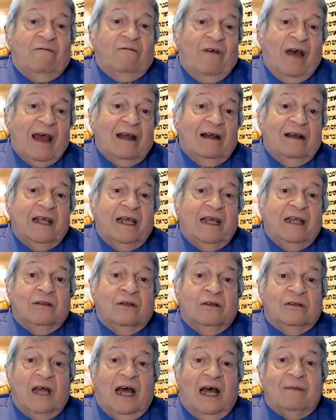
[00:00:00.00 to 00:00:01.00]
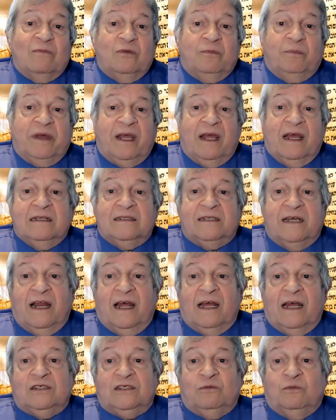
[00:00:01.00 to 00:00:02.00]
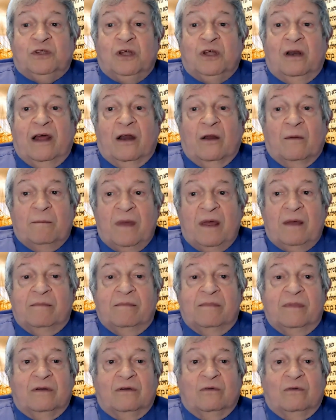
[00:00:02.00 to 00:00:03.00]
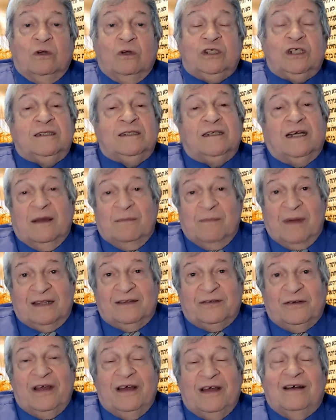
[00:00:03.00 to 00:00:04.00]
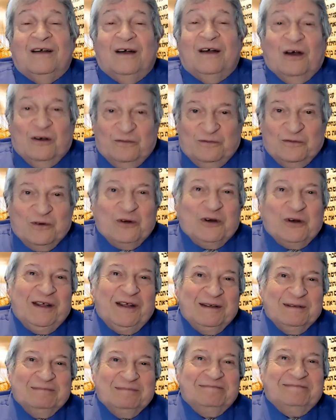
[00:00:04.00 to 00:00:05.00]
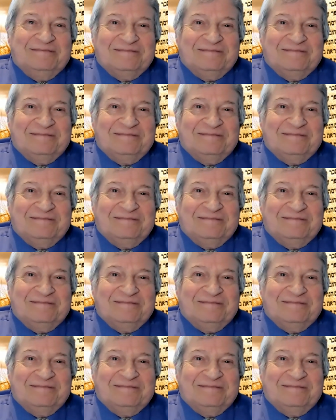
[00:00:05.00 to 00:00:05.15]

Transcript: Finally, the Talmud begins and ends with the letter Mem, which has a gematria of 40.